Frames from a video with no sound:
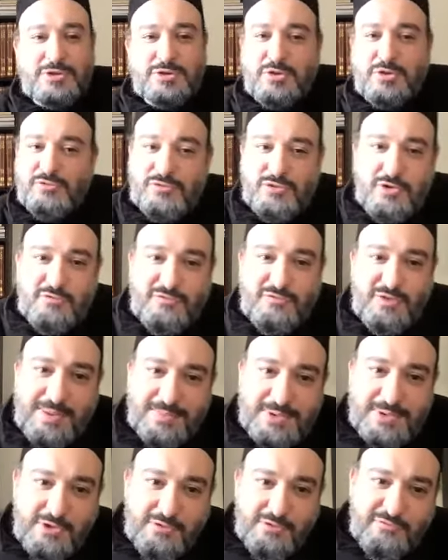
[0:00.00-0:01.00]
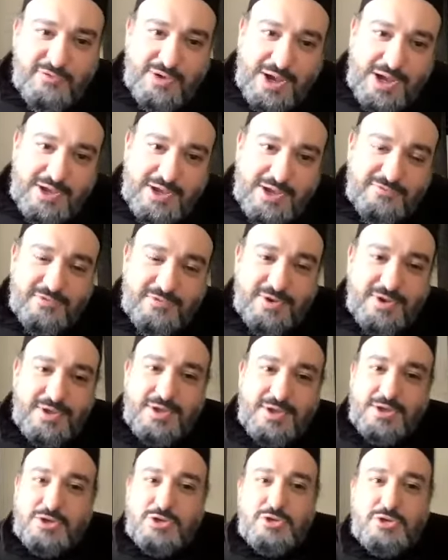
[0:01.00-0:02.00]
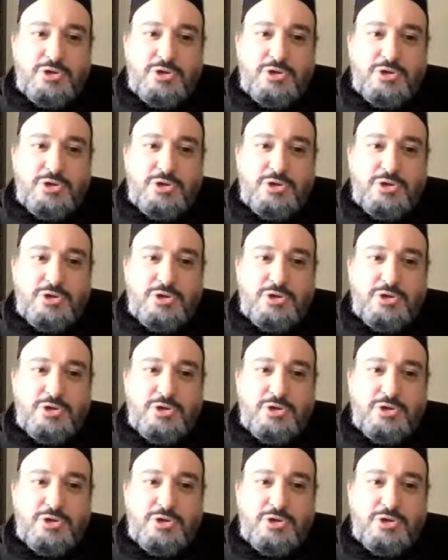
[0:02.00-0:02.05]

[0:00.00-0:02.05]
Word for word: So if you're a family of five, you,